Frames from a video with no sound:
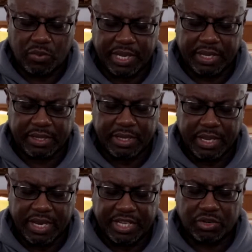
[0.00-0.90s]
way.
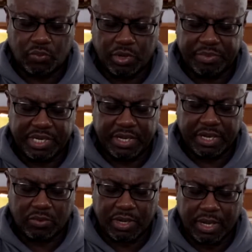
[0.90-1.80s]
Let your will be
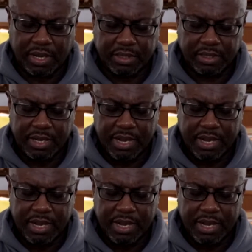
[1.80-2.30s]
done, O God.